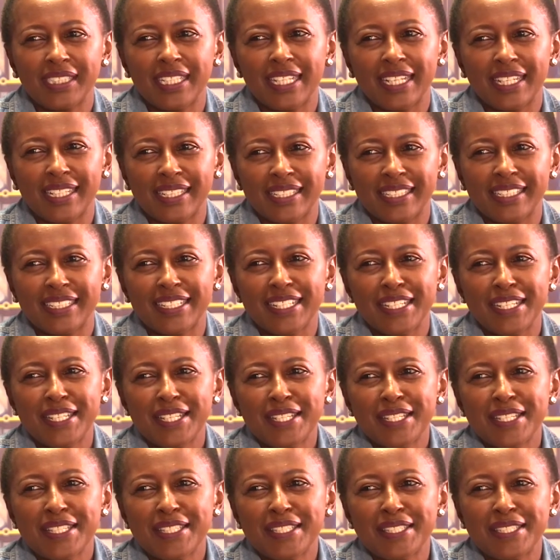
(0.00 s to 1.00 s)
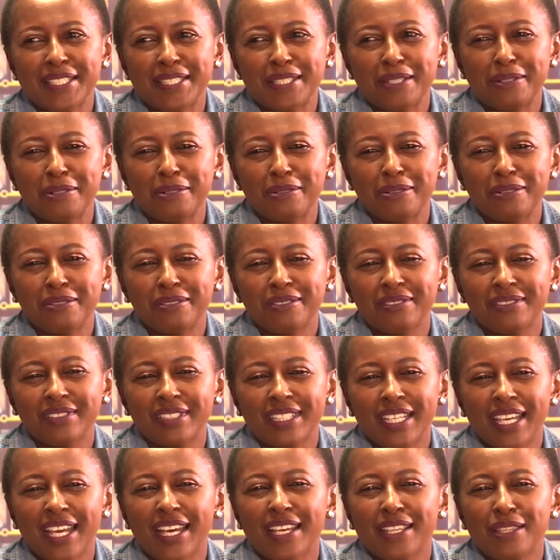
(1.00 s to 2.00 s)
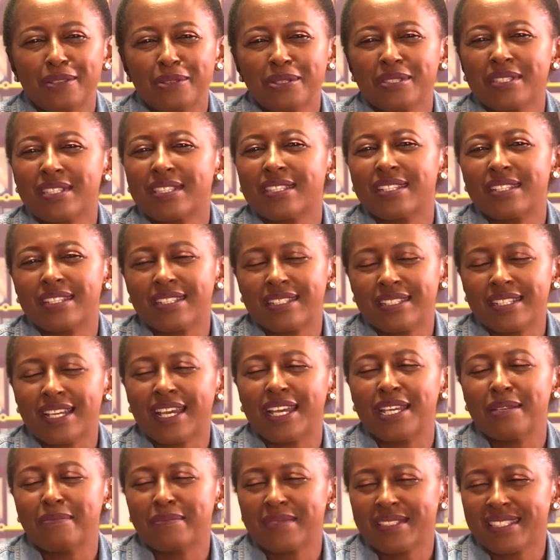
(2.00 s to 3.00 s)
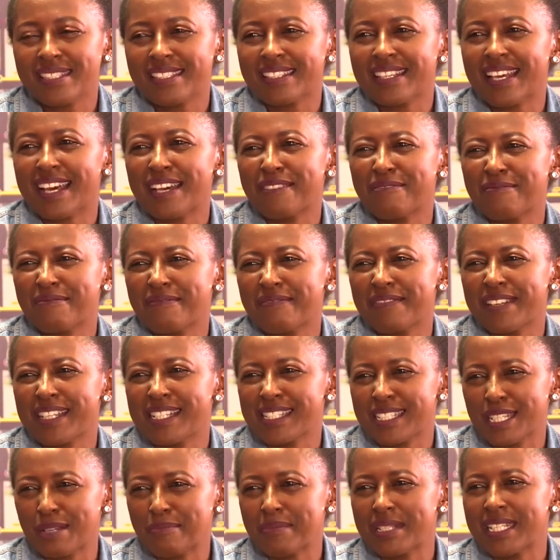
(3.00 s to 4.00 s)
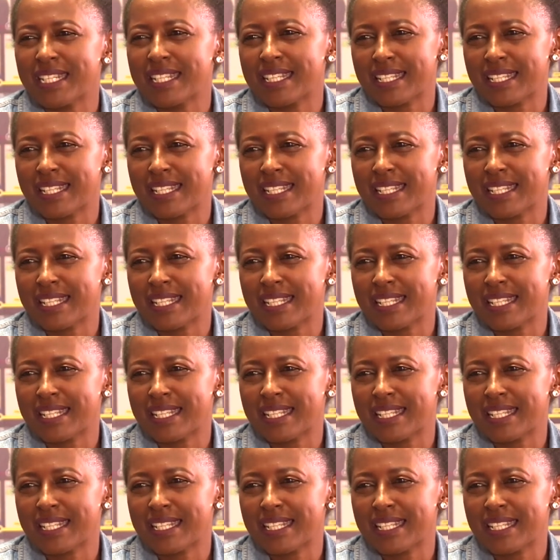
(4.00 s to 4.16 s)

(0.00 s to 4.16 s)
Yeah. So, yeah, those 3 times I felt a bit